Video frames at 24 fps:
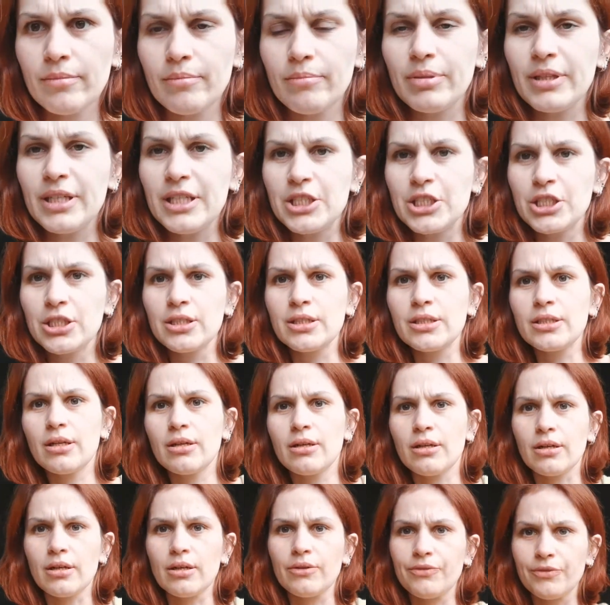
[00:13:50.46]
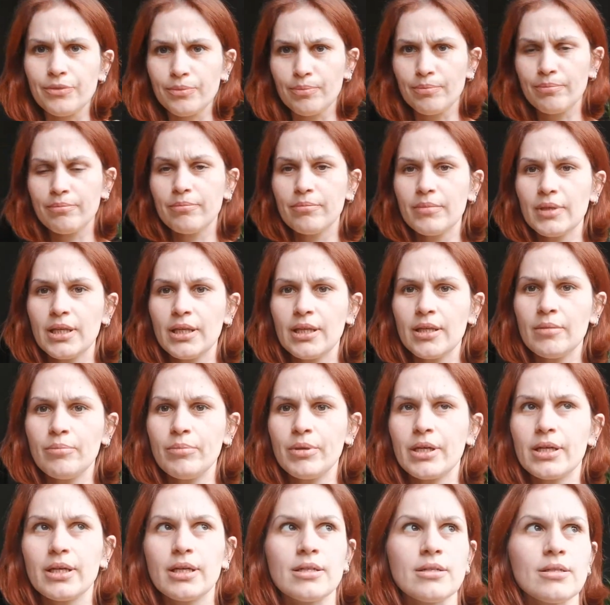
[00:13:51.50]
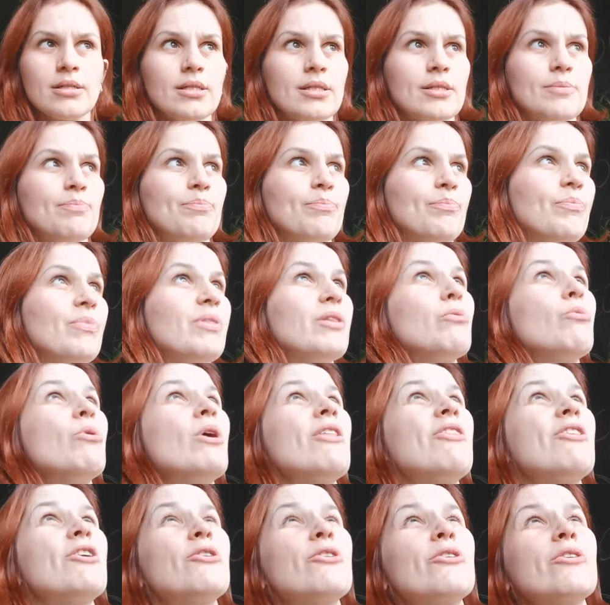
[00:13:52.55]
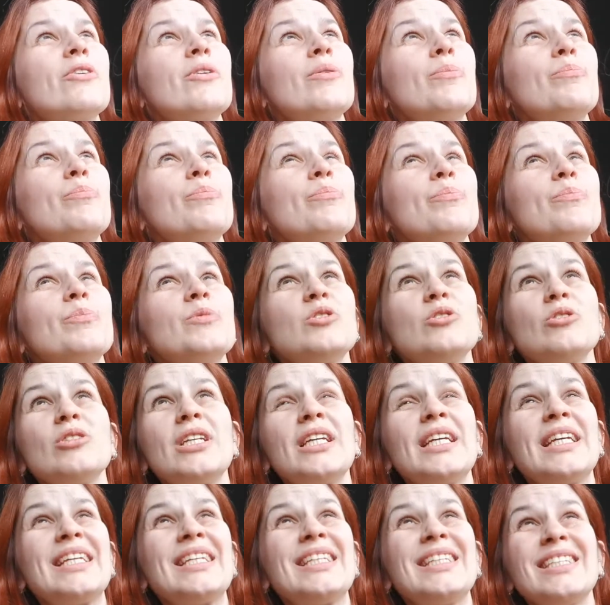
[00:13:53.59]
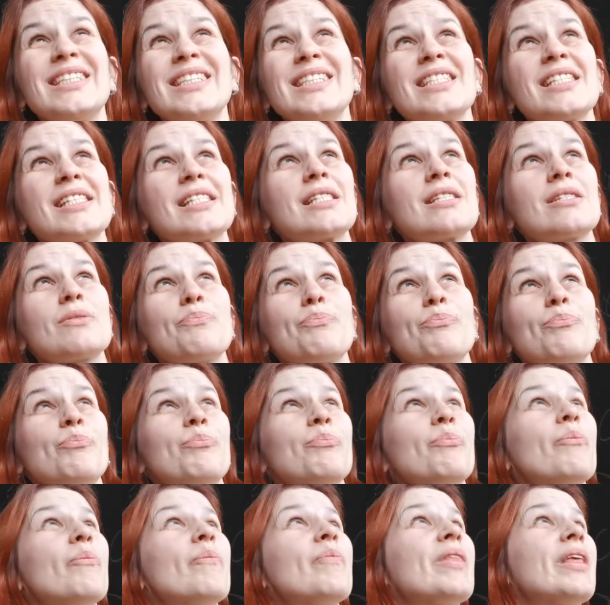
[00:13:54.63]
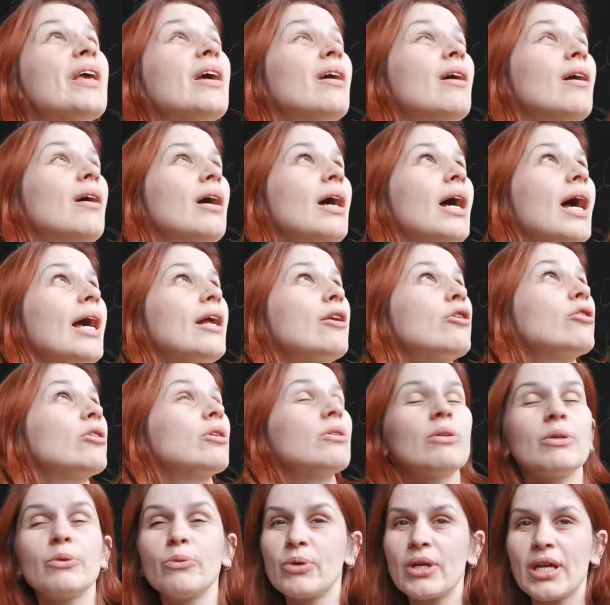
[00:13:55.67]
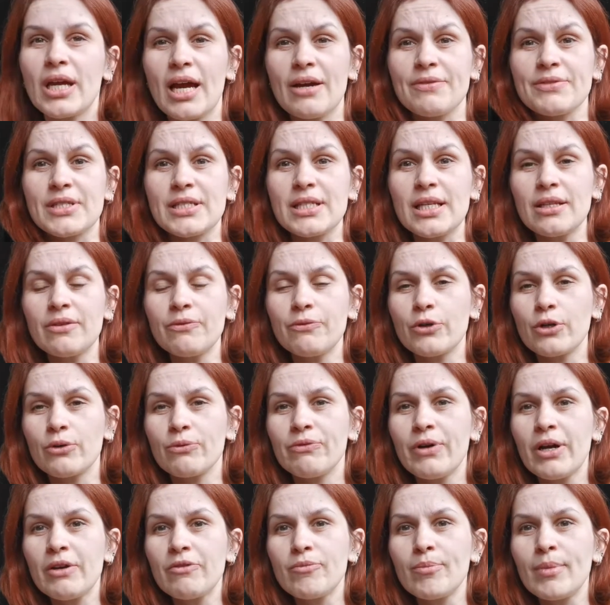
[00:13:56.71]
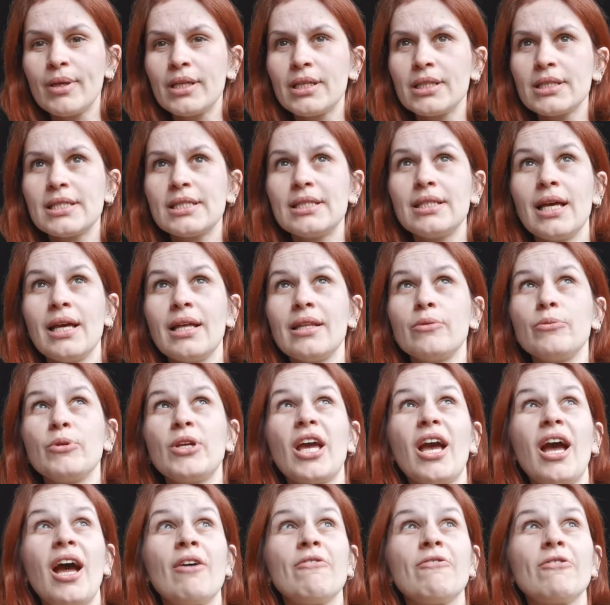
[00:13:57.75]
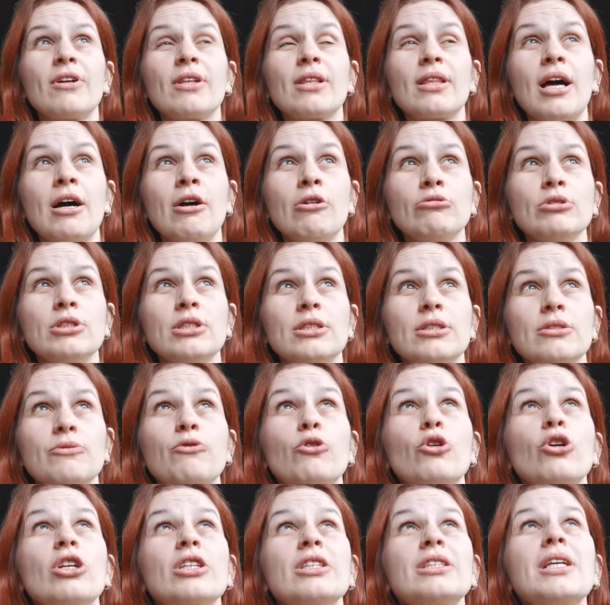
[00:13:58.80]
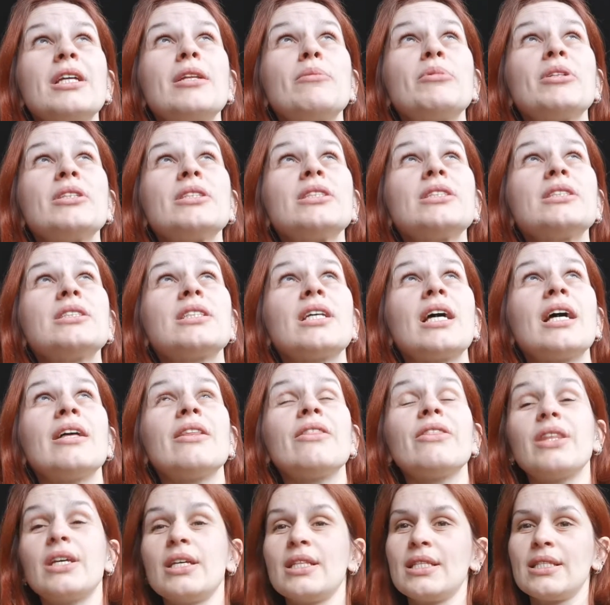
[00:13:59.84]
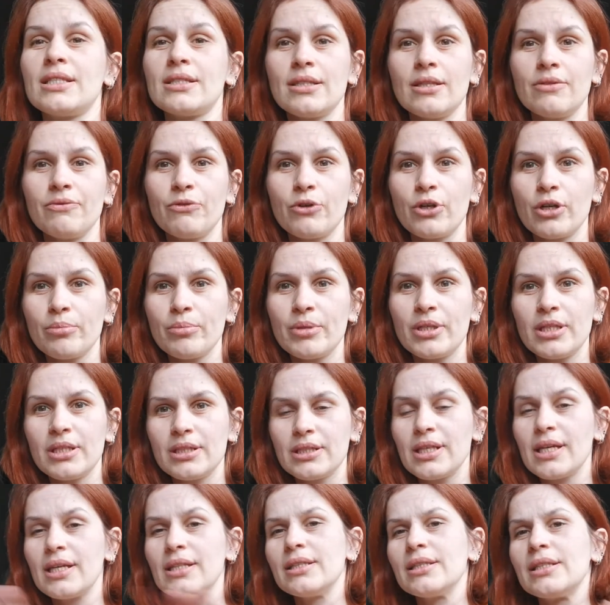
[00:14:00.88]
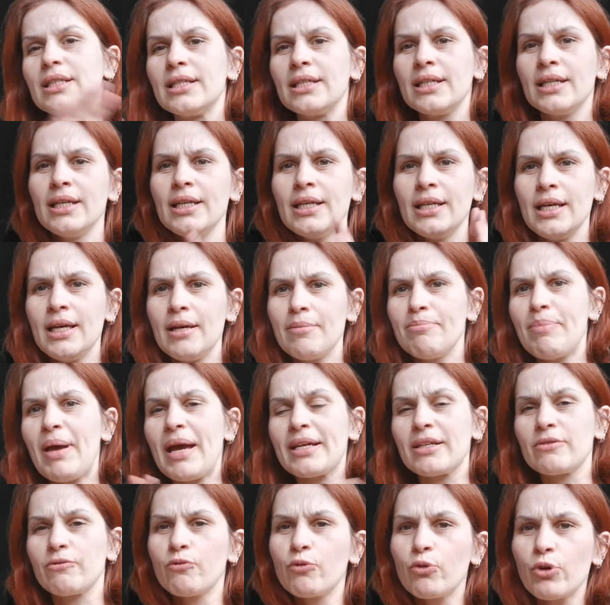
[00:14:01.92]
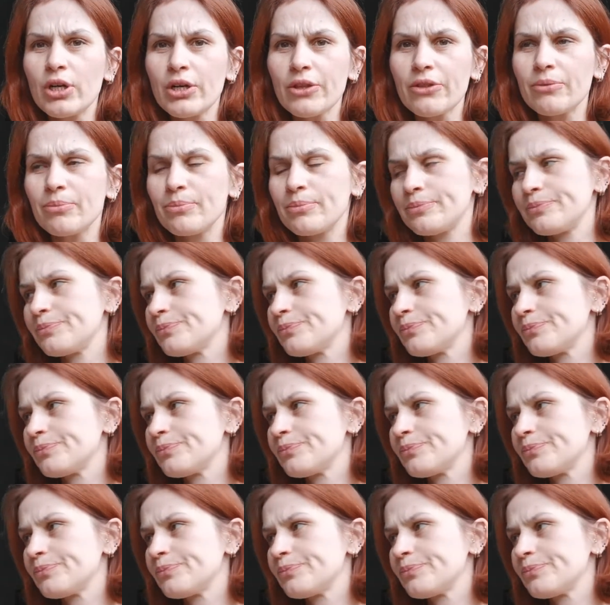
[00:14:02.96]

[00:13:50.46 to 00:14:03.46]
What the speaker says: bleaching of me, because the weather today is, I don't know, we have sun for 5 minutes, then we have clouds for 10 minutes, and then sun for a minute and back and forth.